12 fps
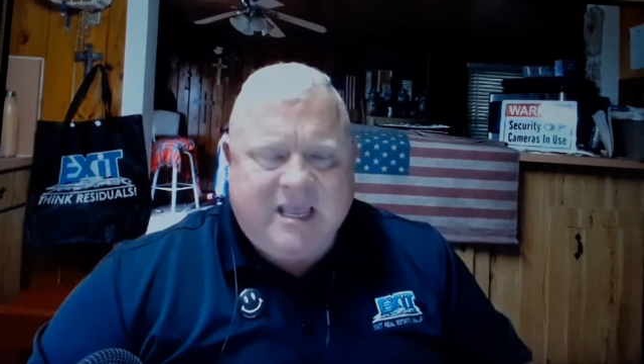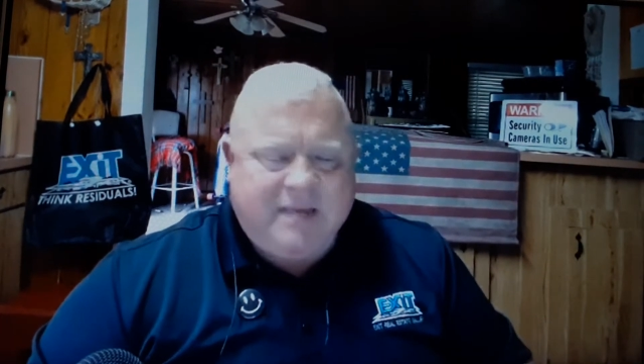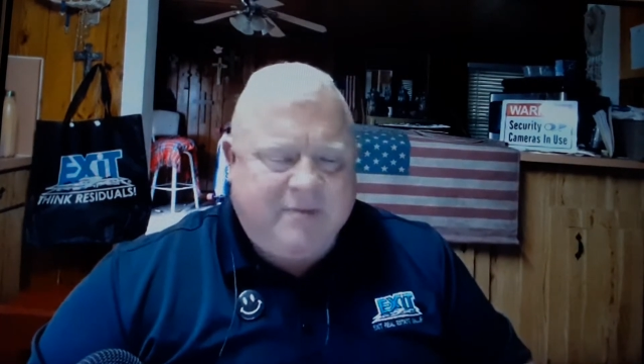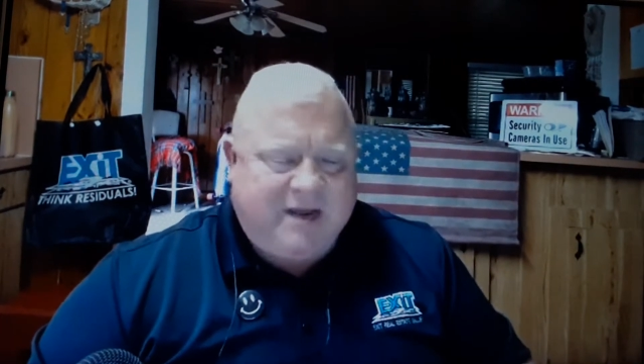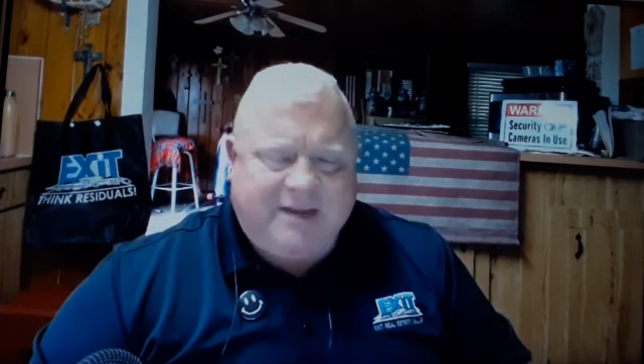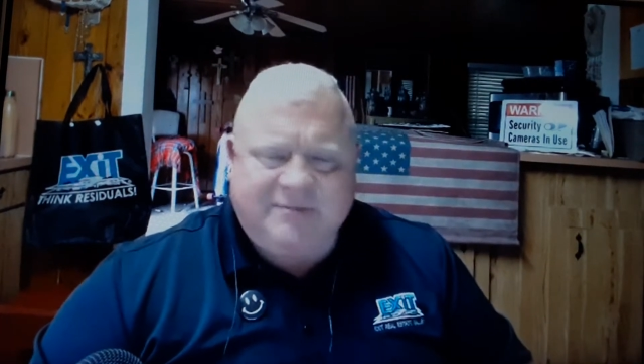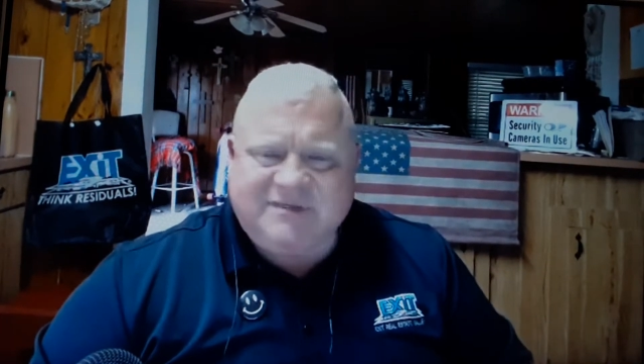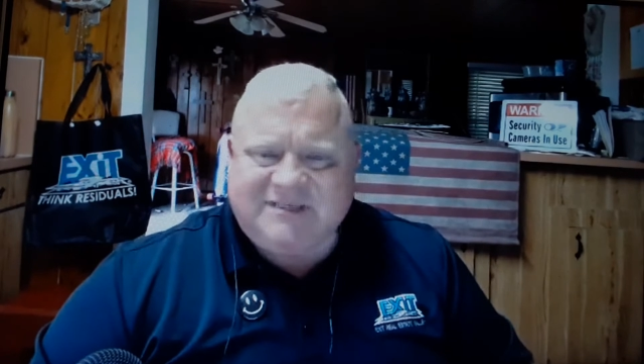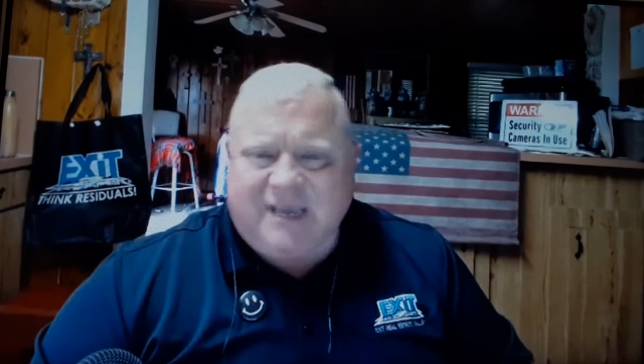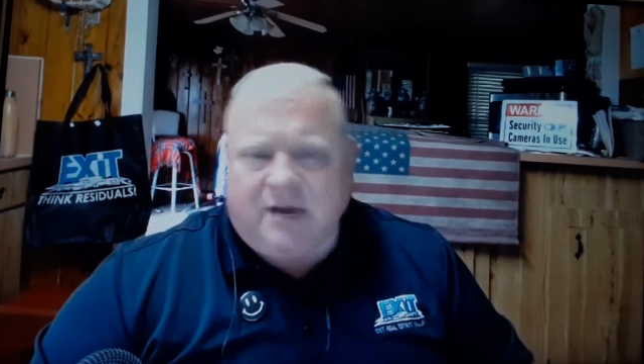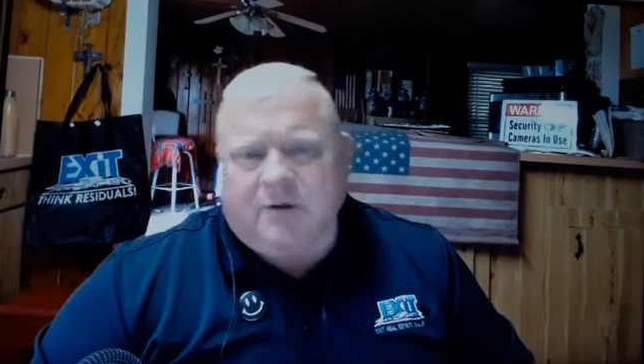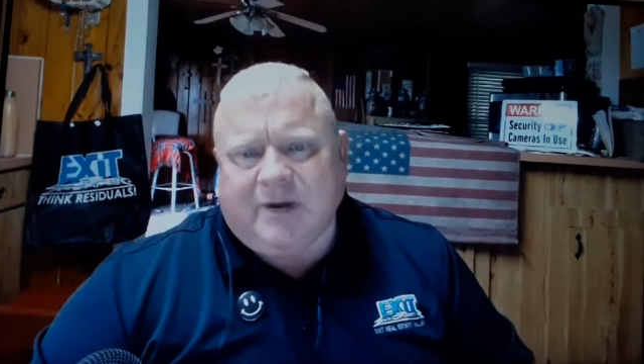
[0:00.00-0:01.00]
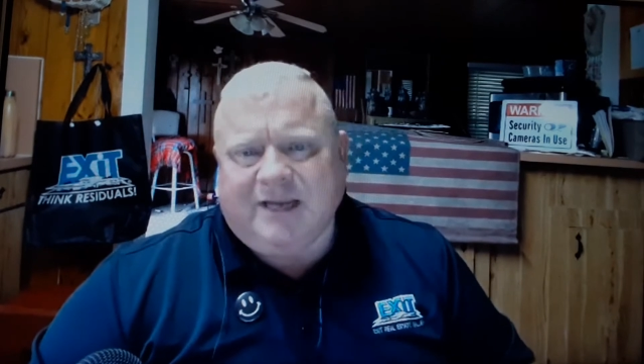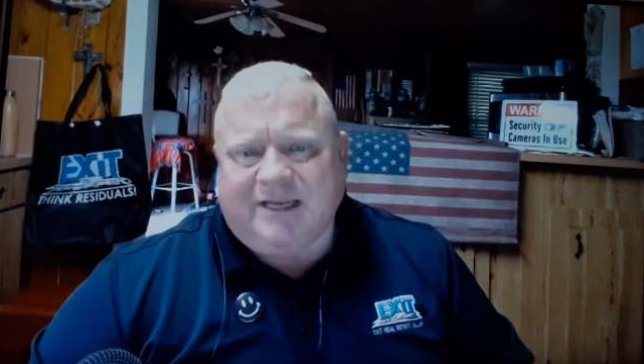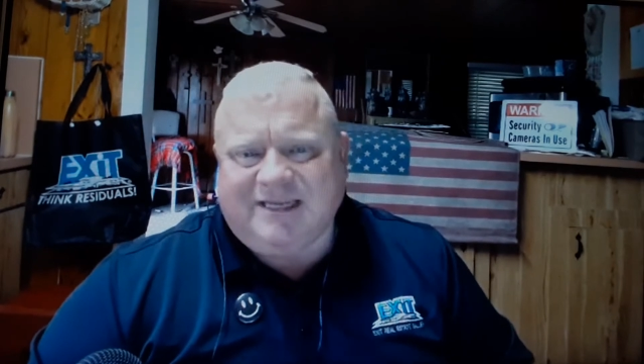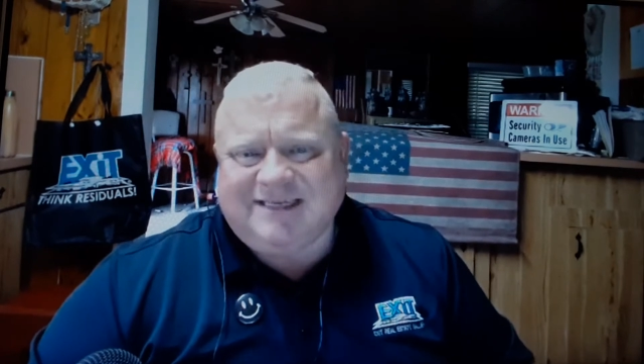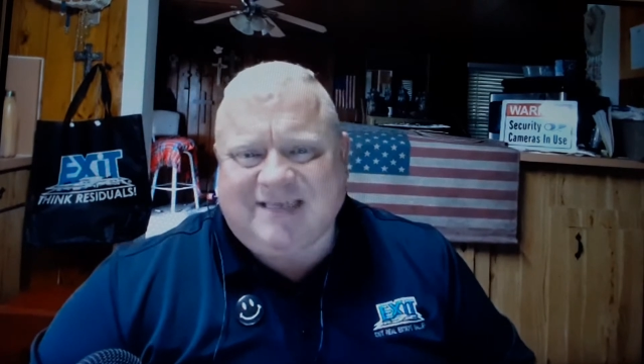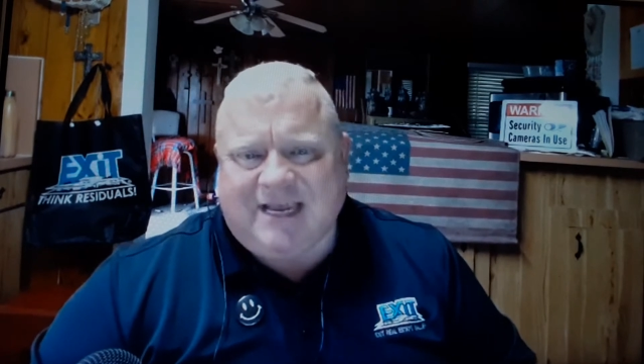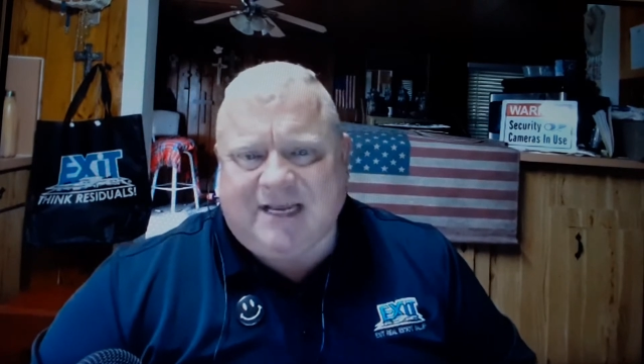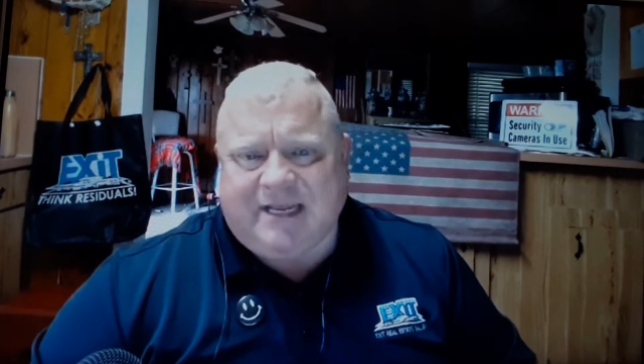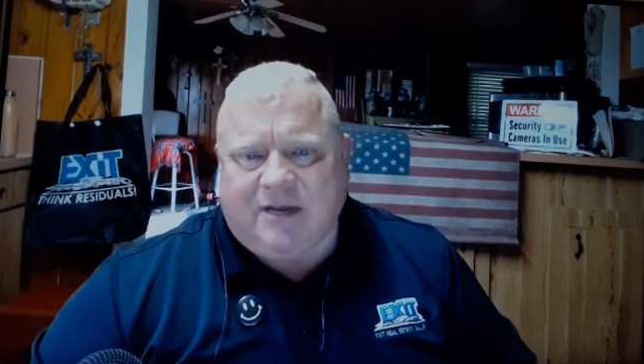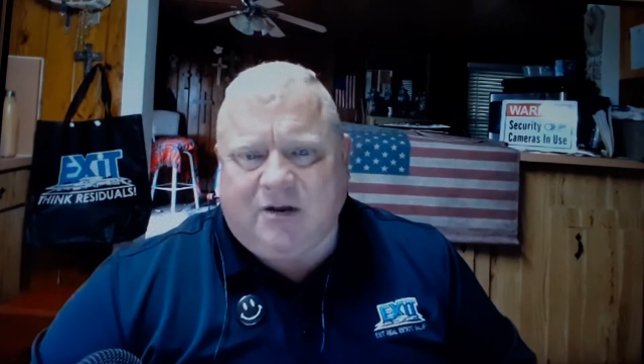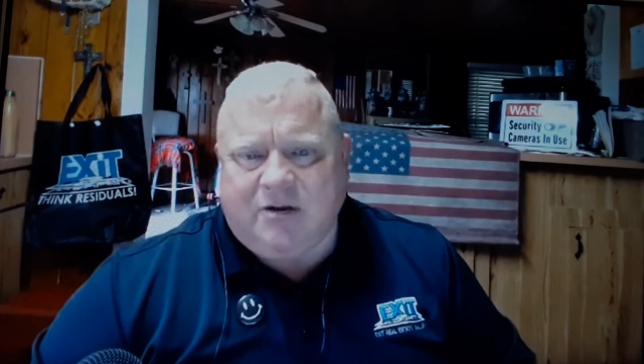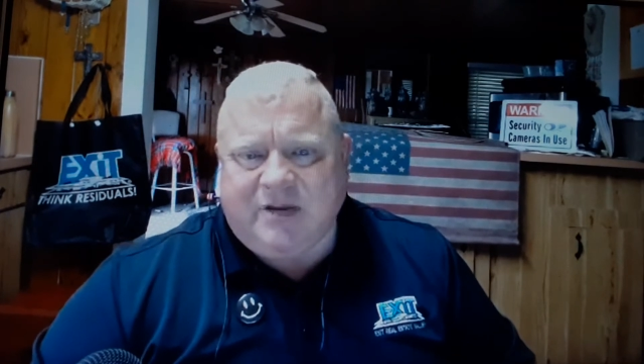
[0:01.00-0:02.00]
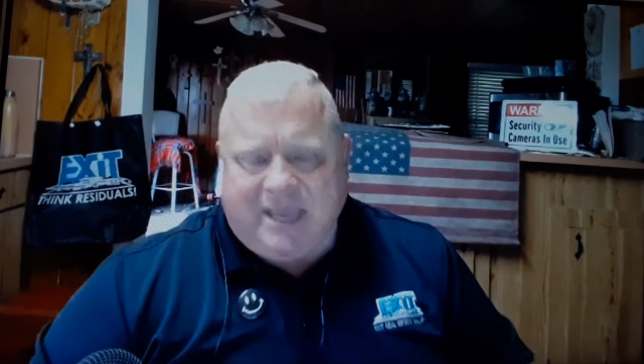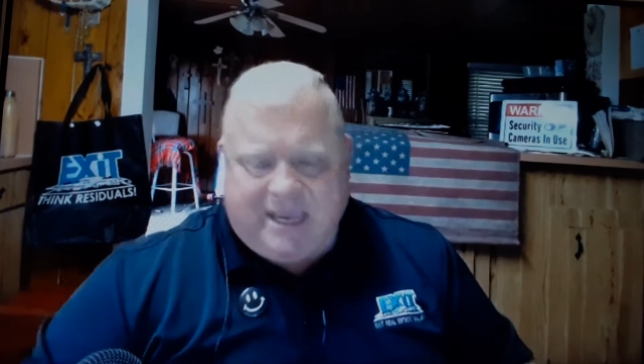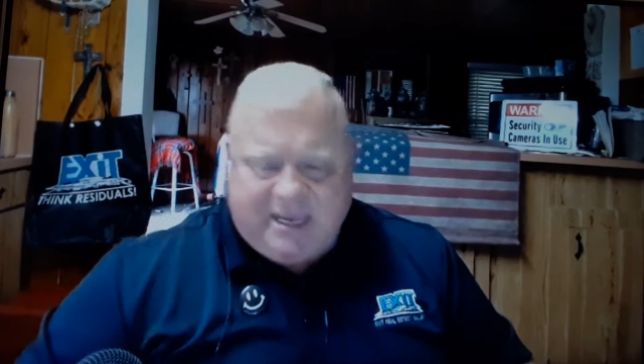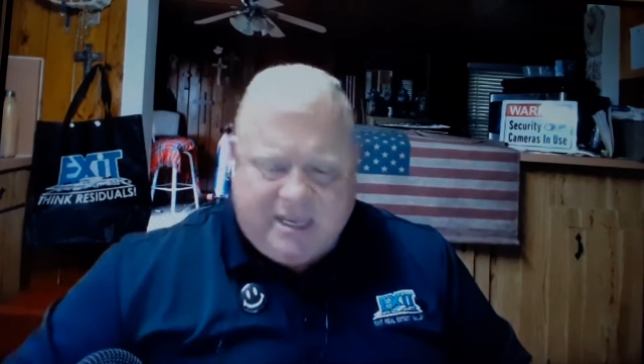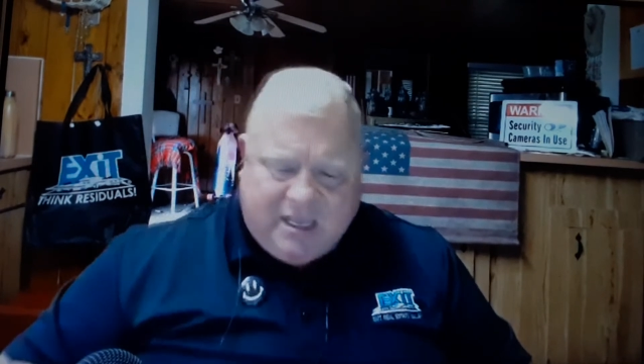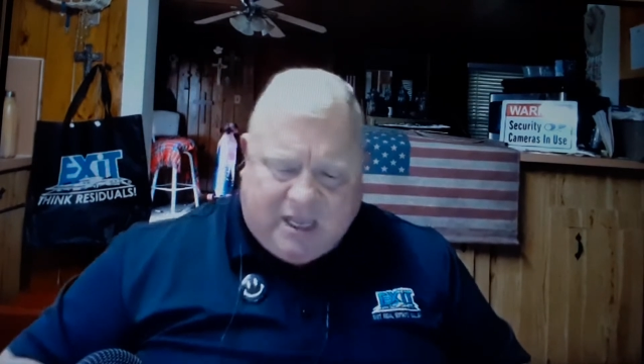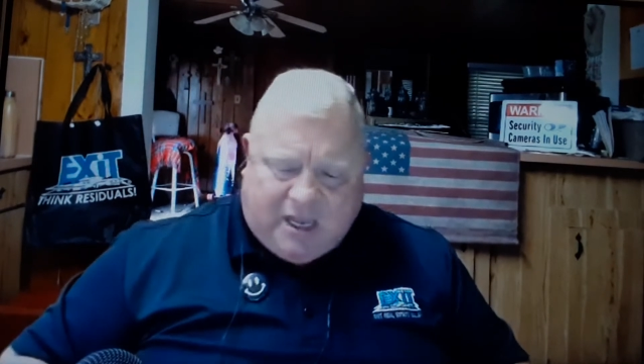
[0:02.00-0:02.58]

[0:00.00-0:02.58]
And my name is Gary Lee Stanley, okay?